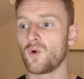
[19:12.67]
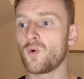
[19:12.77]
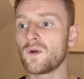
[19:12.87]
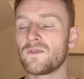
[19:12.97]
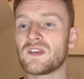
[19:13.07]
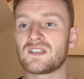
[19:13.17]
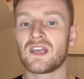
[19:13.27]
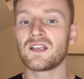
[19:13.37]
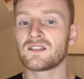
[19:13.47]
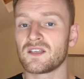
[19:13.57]
All of these
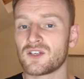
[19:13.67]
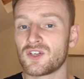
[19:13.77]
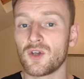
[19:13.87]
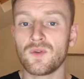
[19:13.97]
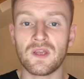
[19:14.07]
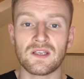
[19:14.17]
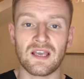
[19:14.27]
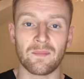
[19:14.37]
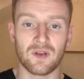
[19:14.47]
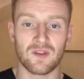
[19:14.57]
things that show the
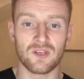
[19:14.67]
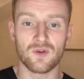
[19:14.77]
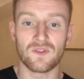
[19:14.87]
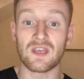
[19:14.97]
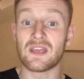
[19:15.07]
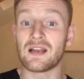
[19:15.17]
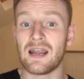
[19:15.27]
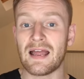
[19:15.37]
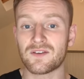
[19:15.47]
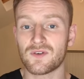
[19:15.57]
examiner that you're thinking
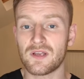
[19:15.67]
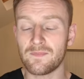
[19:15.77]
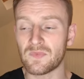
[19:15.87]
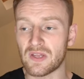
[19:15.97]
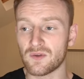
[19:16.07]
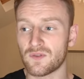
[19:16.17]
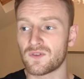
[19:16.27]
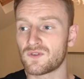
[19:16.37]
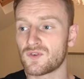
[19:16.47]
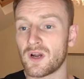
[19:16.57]
laterally and you're
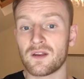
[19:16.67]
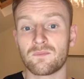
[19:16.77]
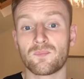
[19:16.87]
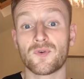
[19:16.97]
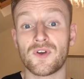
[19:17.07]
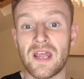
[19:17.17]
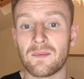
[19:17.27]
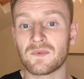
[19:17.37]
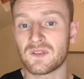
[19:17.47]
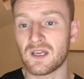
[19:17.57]
trying to
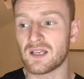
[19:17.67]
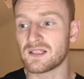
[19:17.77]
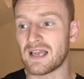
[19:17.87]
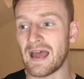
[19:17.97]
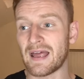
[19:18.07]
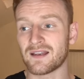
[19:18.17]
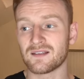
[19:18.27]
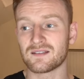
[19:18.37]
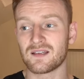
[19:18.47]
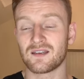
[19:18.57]
preempt things
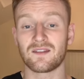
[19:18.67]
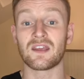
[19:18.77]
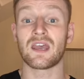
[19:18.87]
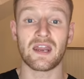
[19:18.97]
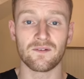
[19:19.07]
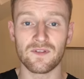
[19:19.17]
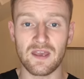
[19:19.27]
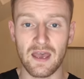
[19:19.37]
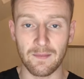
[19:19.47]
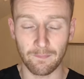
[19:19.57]
and, and think ahead of the
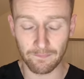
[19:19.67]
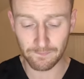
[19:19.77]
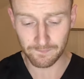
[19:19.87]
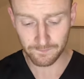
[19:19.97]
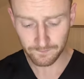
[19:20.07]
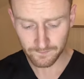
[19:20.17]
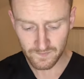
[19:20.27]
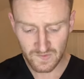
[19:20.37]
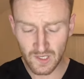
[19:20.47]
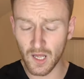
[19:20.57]
game.
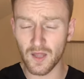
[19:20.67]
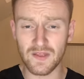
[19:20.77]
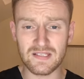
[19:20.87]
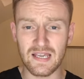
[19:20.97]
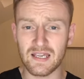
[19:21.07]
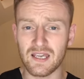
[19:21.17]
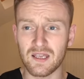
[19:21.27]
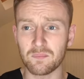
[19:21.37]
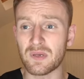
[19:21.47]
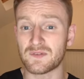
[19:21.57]
Are they
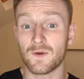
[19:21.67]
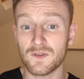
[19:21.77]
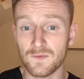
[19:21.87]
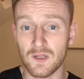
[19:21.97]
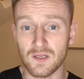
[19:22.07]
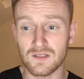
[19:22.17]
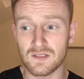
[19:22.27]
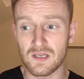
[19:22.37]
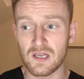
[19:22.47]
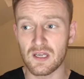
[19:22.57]
taking
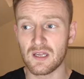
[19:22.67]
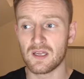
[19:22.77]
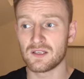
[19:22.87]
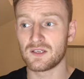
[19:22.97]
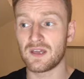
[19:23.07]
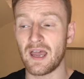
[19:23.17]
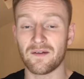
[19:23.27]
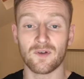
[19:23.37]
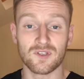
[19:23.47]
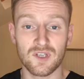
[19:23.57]
bisphosphonates? Do they
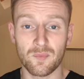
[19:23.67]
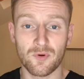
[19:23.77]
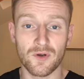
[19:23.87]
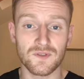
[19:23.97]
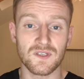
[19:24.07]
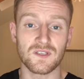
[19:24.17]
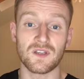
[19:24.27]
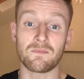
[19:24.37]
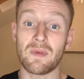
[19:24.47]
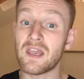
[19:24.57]
have osteoporosis? So
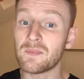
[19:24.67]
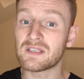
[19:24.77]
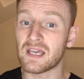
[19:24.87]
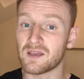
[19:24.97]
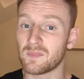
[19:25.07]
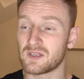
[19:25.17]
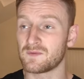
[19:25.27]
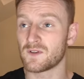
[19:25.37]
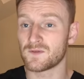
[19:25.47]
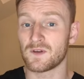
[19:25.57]
they may be taking
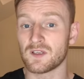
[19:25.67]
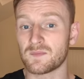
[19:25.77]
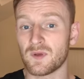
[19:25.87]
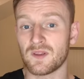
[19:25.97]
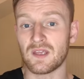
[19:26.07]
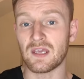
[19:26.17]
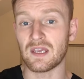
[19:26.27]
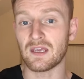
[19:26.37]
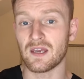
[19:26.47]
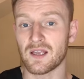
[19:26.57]
bisphosphonates, but
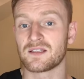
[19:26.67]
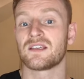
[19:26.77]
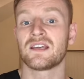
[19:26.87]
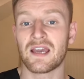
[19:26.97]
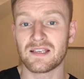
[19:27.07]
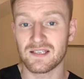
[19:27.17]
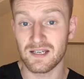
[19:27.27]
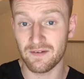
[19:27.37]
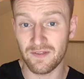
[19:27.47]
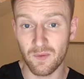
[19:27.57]
the unseen case has
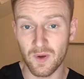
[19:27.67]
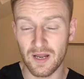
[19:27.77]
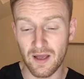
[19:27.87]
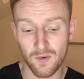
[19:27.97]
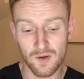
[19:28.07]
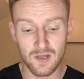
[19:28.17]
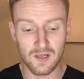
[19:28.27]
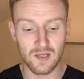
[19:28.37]
left that one out.